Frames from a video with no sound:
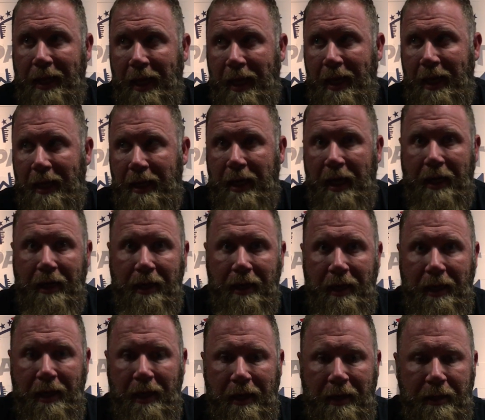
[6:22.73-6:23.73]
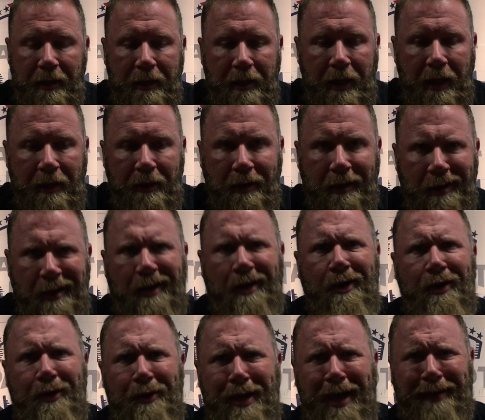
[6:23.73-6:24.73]
hey, I got a gun, and they're like,
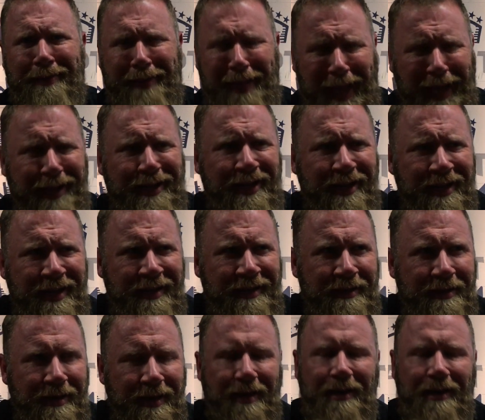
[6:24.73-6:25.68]
oh, you got that gun?